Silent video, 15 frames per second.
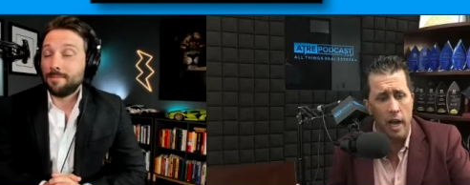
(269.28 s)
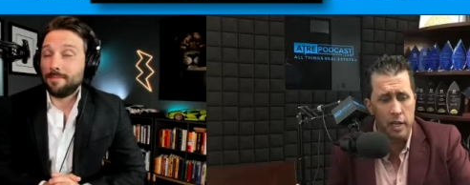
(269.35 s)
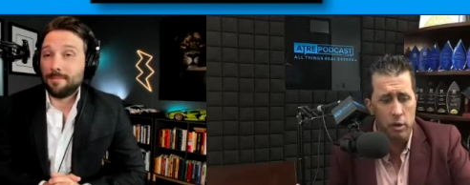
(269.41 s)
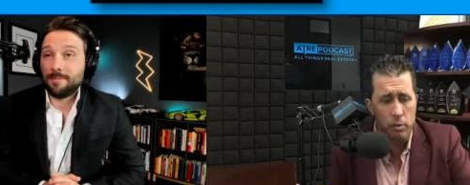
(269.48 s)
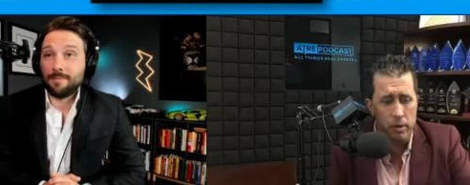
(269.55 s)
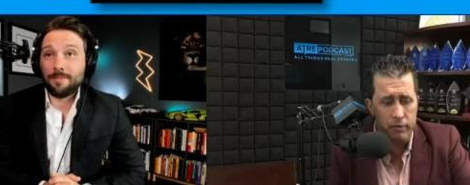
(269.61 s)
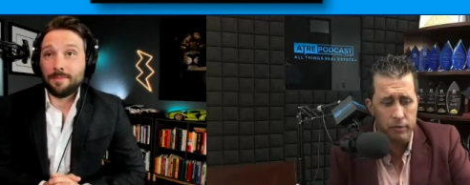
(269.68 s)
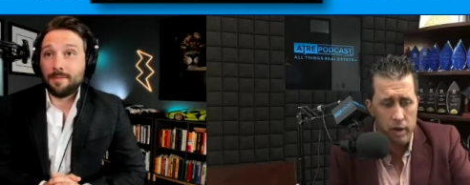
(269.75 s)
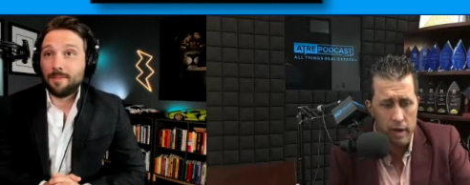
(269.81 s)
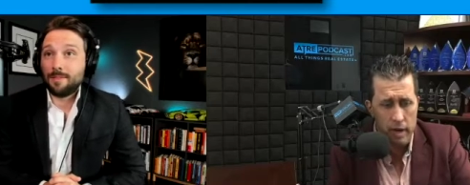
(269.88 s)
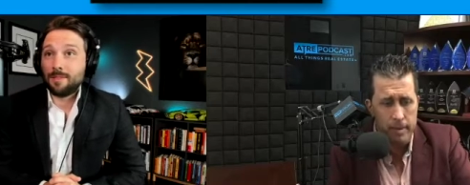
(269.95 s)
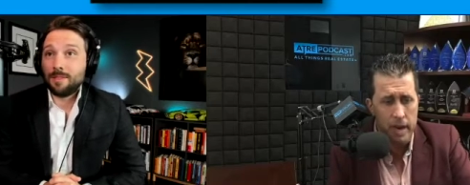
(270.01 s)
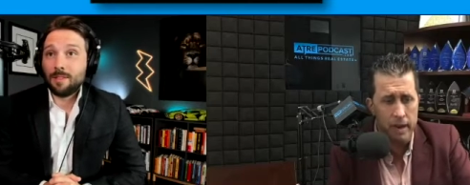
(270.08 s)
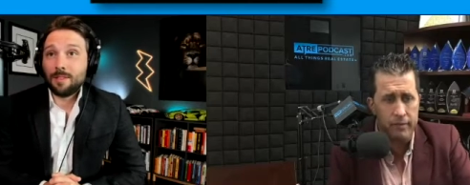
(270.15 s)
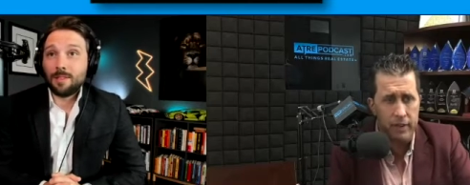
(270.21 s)
Speaker 1: you befriended
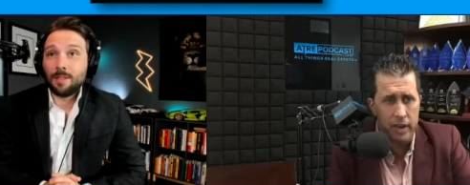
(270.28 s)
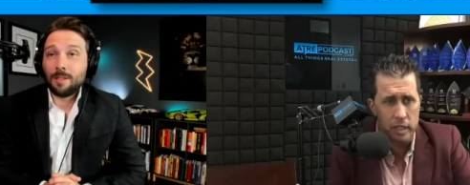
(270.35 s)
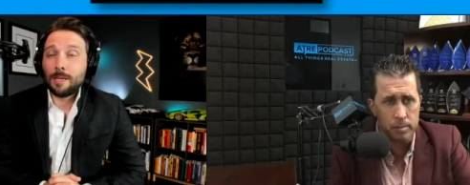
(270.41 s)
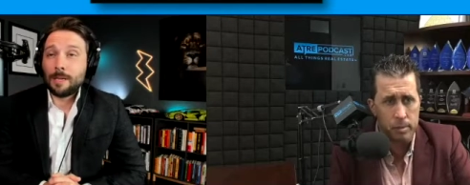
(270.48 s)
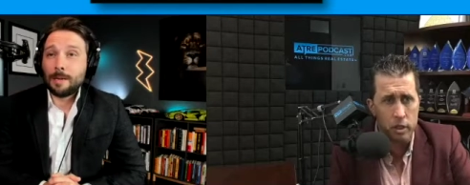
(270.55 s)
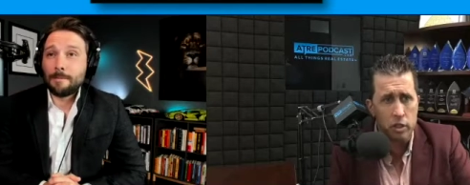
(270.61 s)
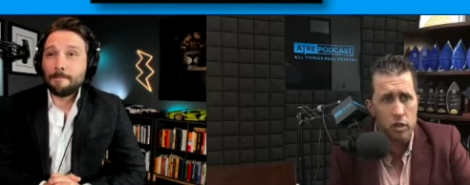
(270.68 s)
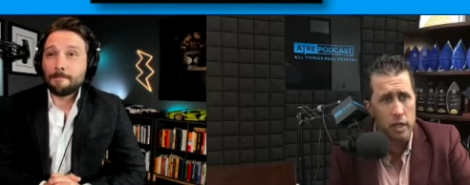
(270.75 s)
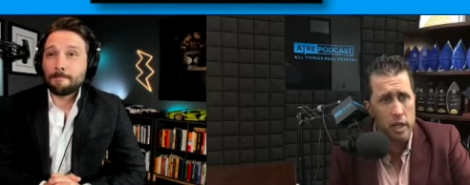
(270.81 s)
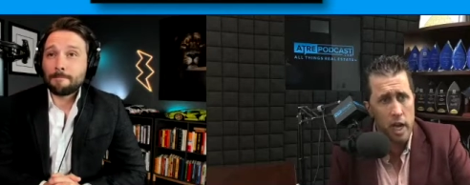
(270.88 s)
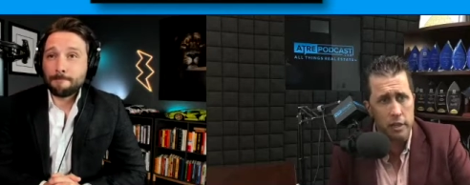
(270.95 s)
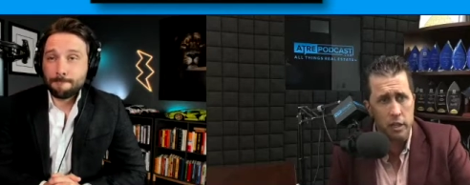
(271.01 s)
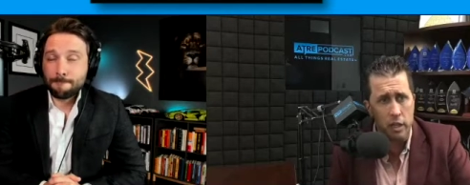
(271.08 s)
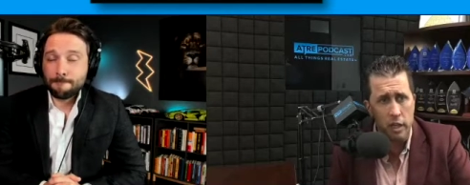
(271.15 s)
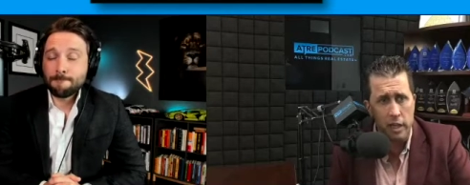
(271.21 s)
me on Facebook, so I, I
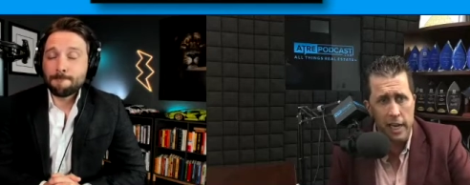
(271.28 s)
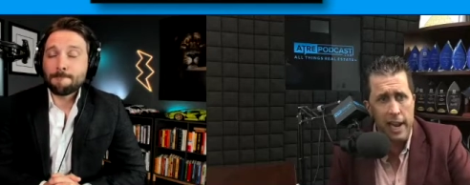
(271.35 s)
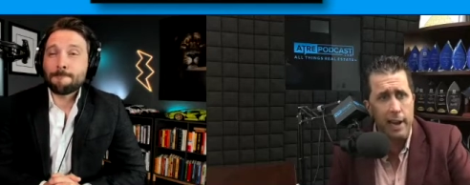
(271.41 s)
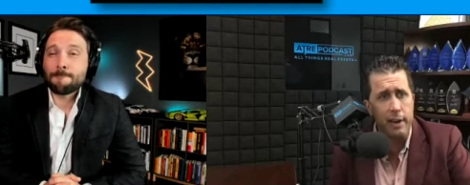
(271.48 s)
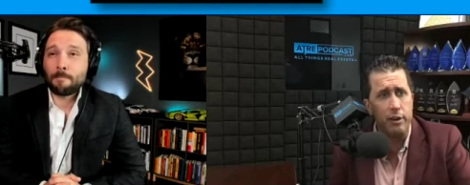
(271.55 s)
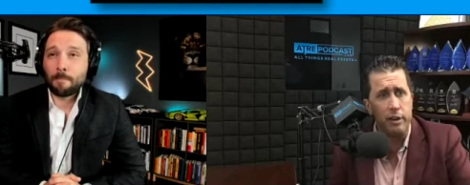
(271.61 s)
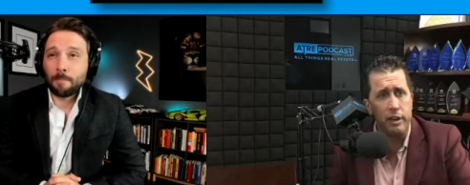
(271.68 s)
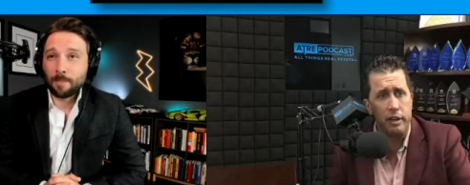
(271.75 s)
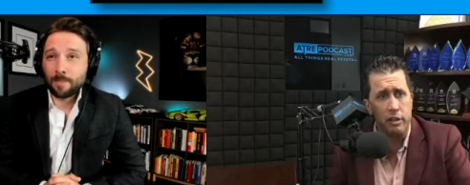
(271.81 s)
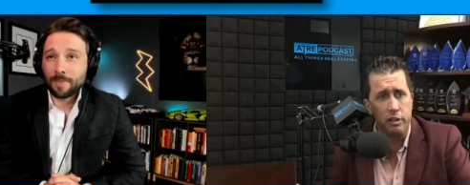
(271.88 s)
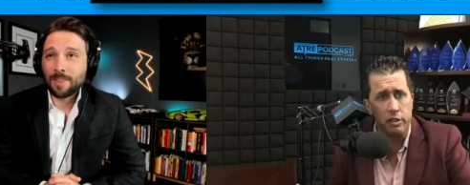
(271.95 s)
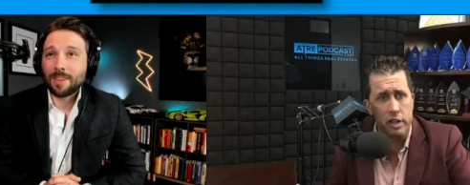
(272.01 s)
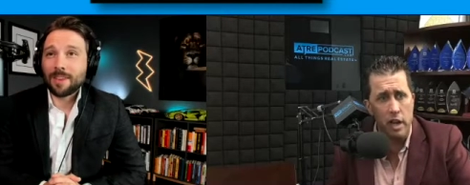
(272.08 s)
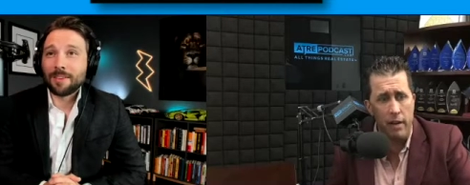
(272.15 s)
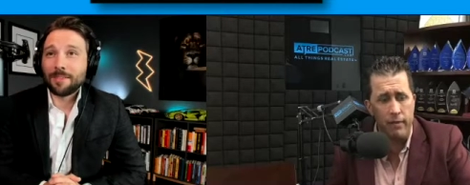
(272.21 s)
took mm-hmm. a gander at your
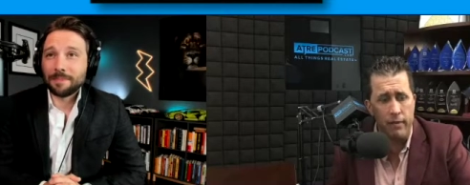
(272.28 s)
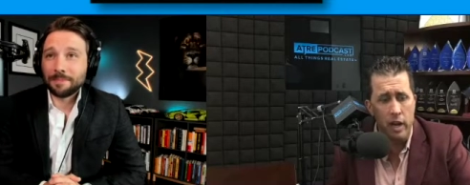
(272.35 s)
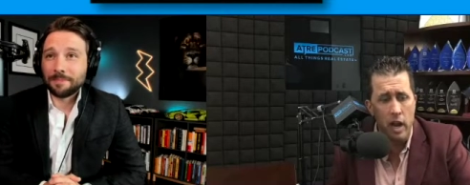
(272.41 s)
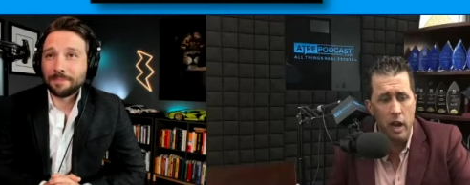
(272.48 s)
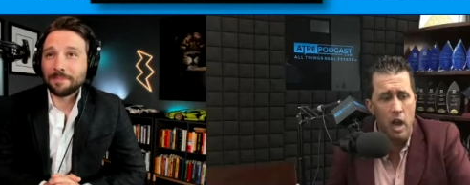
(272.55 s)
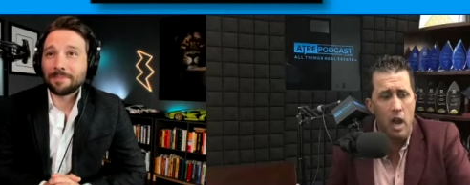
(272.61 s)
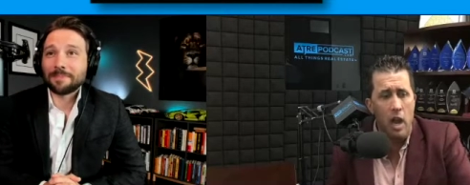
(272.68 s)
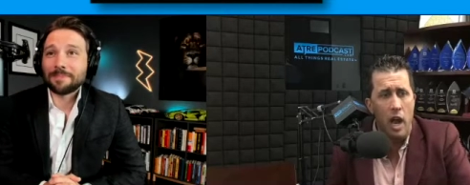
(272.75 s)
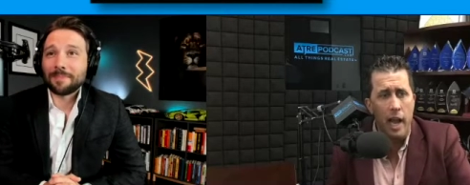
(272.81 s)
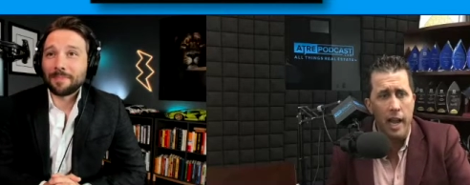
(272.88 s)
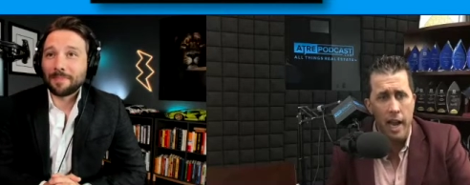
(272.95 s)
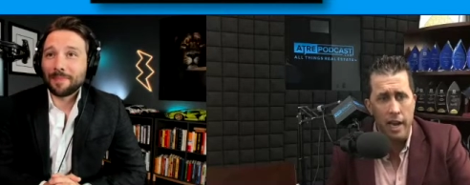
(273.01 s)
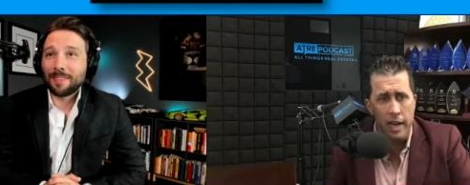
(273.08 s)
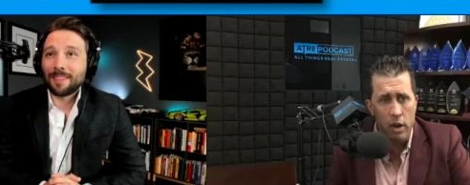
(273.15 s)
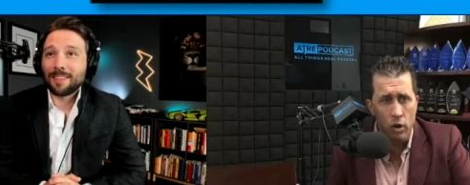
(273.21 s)
stuff, and and
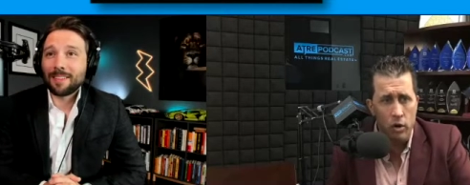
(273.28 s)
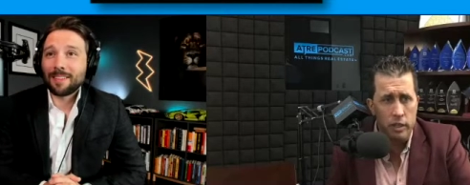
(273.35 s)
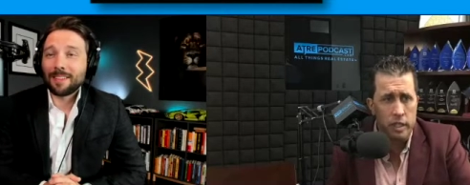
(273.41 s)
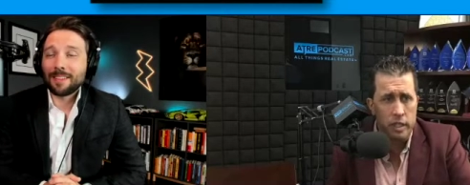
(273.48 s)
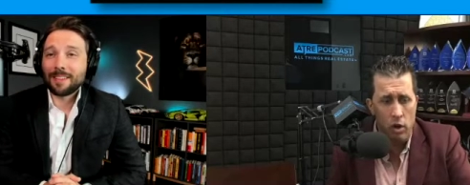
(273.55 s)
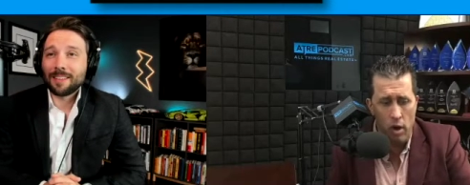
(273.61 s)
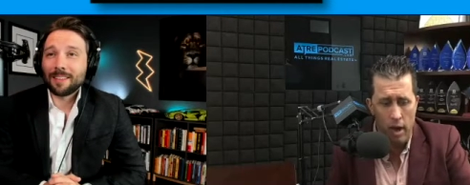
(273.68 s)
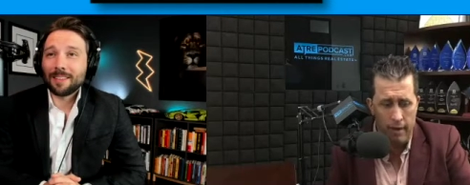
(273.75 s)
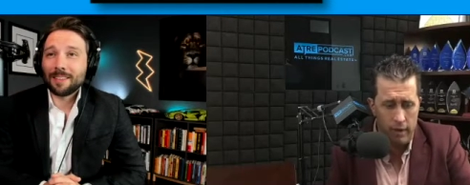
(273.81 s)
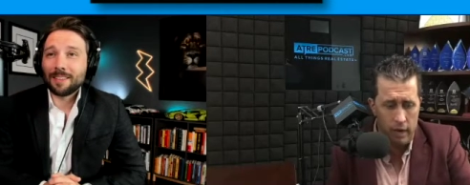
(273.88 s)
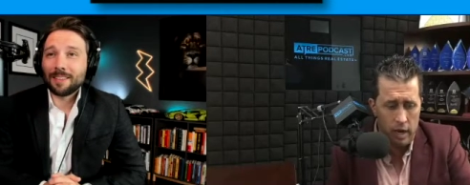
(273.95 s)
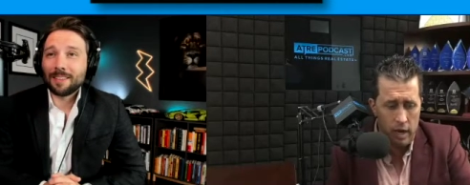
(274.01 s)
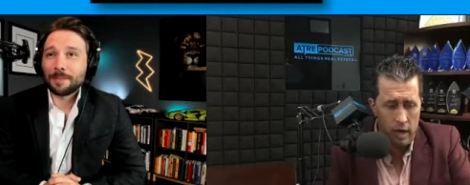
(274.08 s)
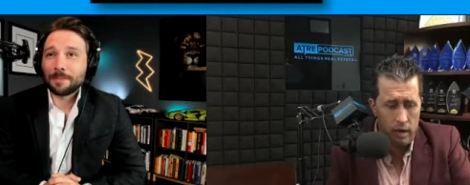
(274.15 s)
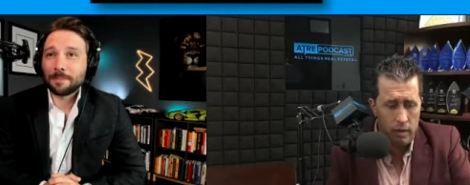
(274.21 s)
I noticed that you have
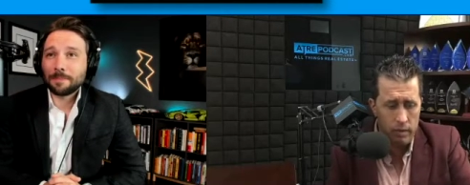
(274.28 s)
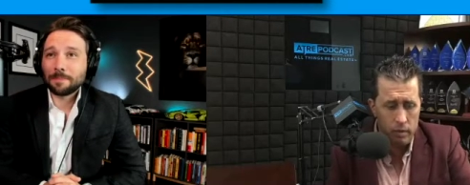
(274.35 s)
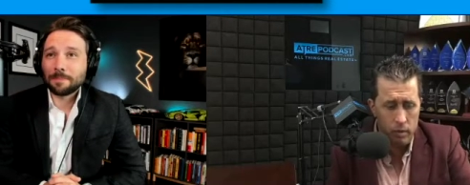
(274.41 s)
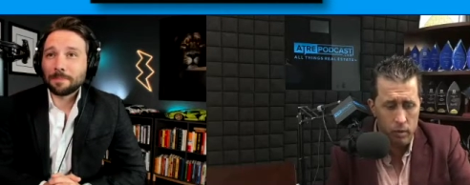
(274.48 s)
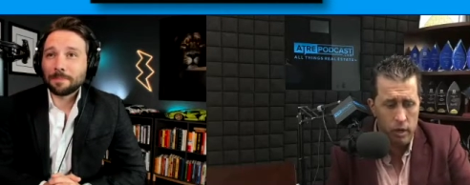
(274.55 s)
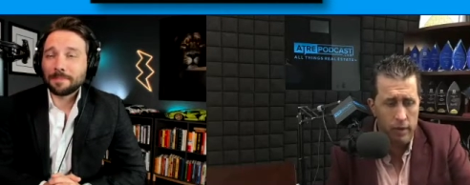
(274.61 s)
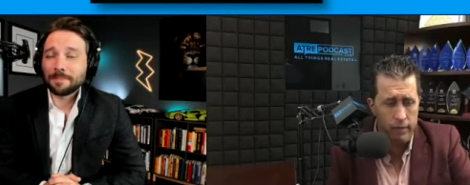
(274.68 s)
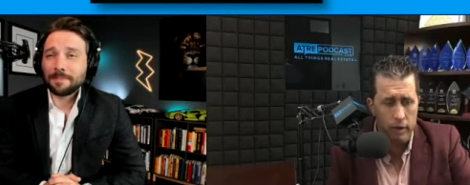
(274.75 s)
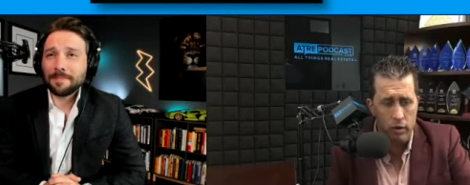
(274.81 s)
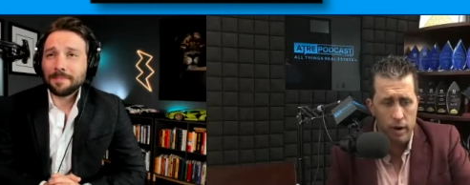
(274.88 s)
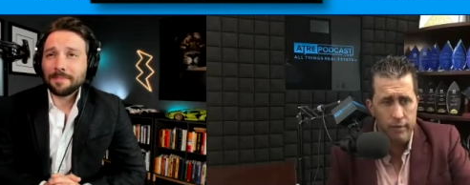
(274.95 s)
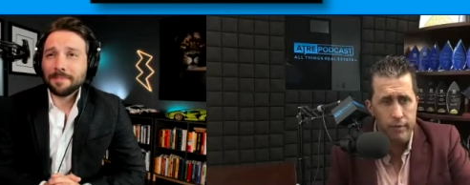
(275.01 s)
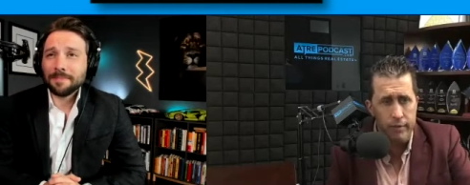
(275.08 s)
a well, you have a great